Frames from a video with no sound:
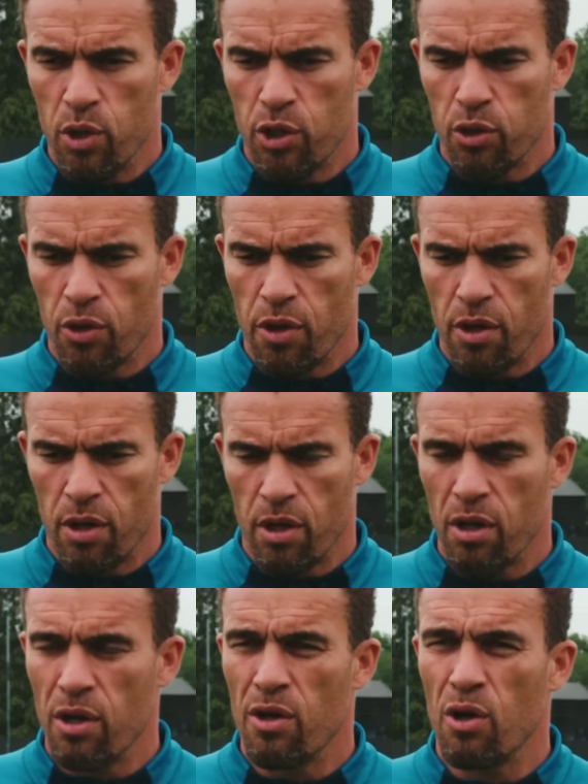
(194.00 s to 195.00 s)
we show
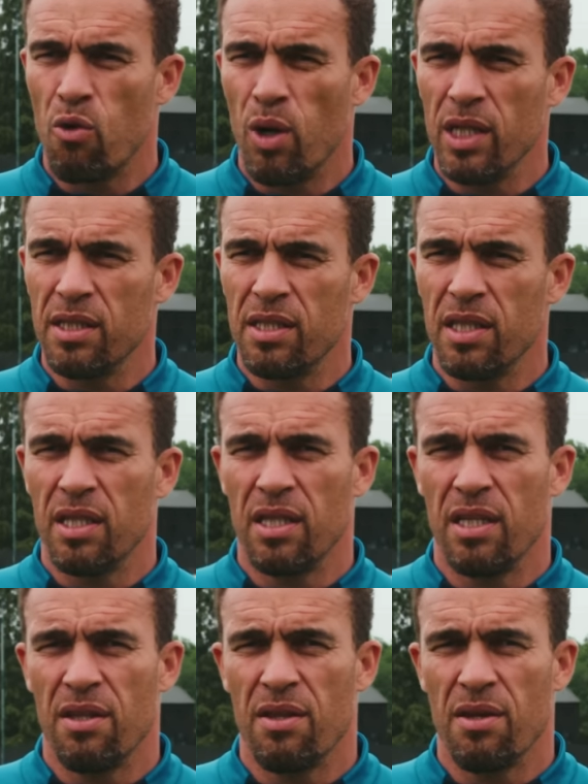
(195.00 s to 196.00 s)
the
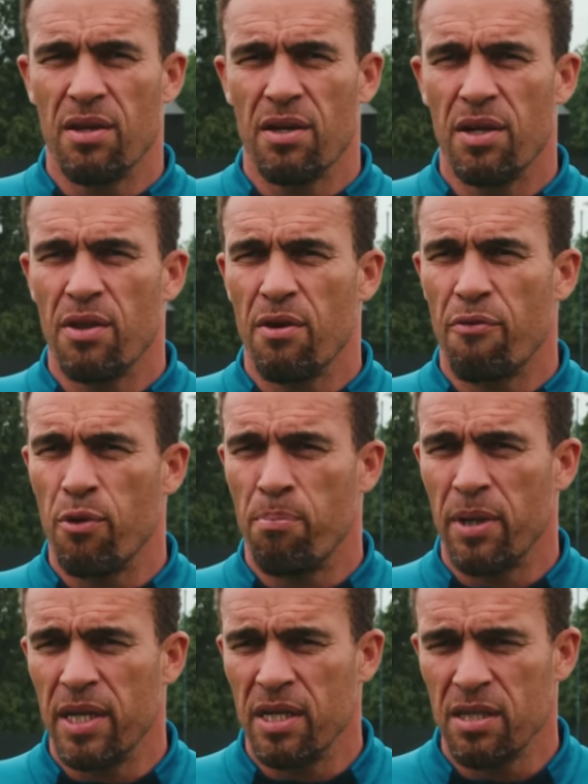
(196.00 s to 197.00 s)
quality in the three
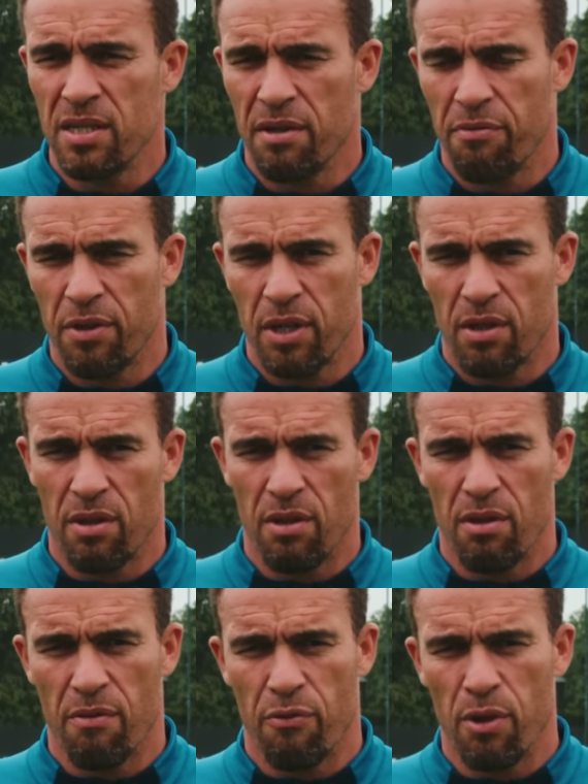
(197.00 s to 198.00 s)
players. I think
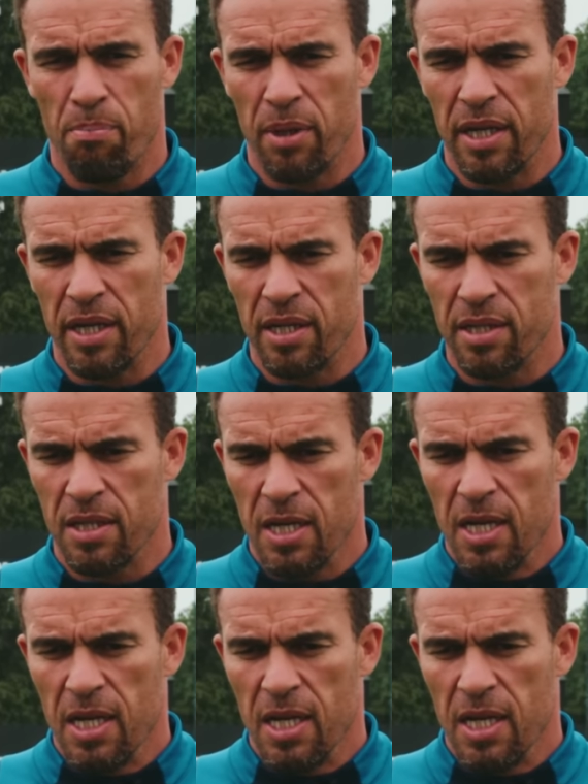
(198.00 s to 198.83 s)
the three players